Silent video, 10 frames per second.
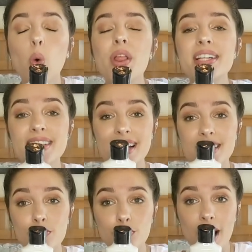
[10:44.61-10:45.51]
oh that's
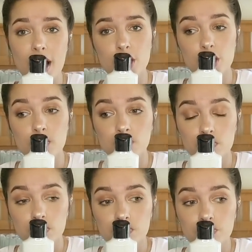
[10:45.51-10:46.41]
nice and fresh
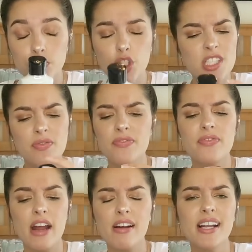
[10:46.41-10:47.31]
just
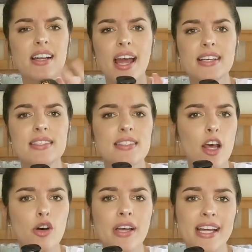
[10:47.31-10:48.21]
very nice
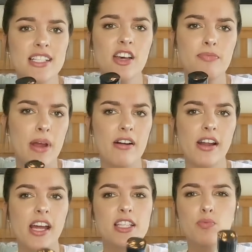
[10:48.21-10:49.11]
subtle hint of
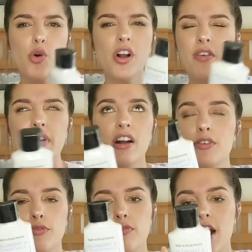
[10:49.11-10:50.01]
berry it's more a
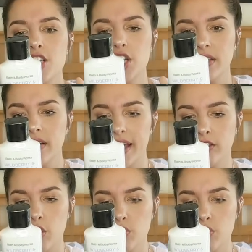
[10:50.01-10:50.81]
very fresh and light